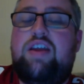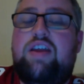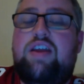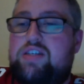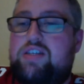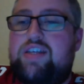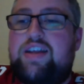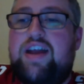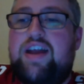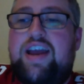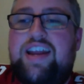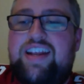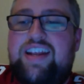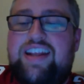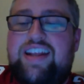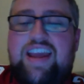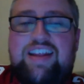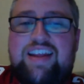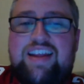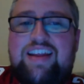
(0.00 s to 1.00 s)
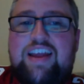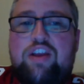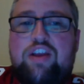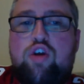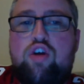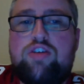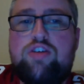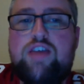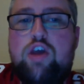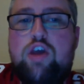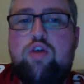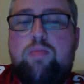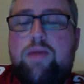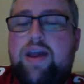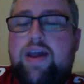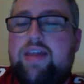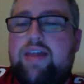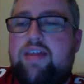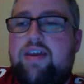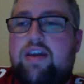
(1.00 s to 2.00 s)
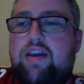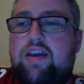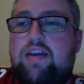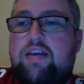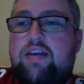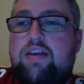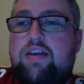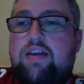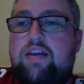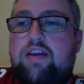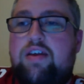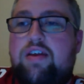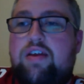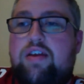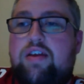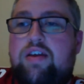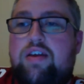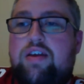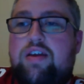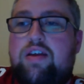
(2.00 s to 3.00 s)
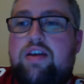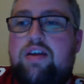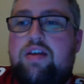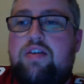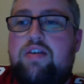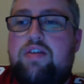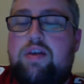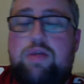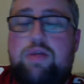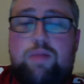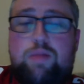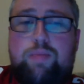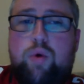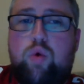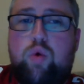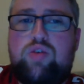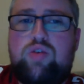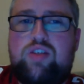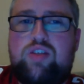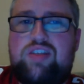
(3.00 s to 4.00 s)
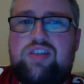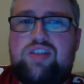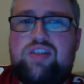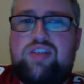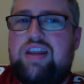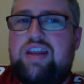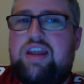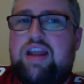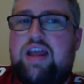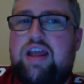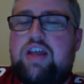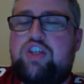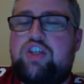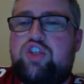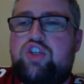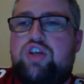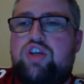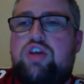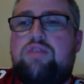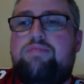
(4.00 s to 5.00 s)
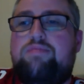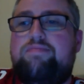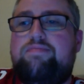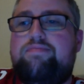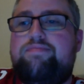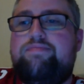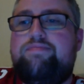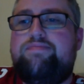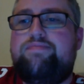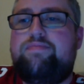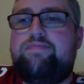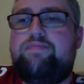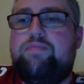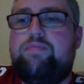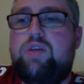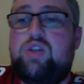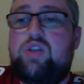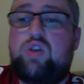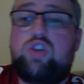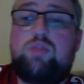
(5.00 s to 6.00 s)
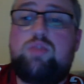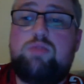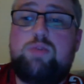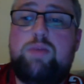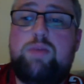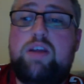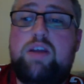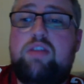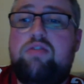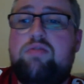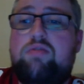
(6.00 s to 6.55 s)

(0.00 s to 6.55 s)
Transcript: saying that he did get knocked out by the posts, didn't he, last year? But he's got some speed.